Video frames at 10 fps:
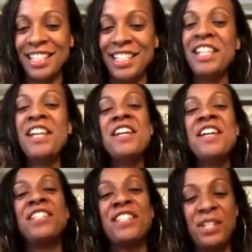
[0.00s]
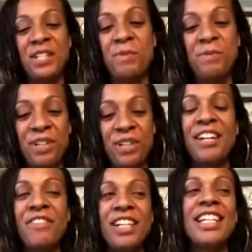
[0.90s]
Absolutely. Whatever
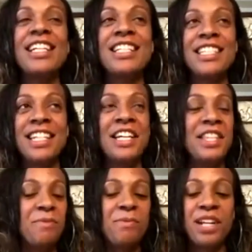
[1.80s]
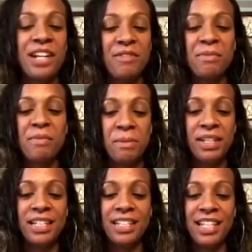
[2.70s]
it is in whatever moment.
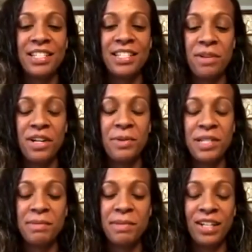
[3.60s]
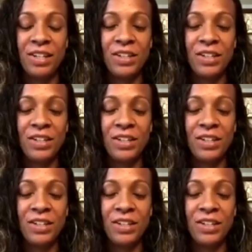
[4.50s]
That's always my goal.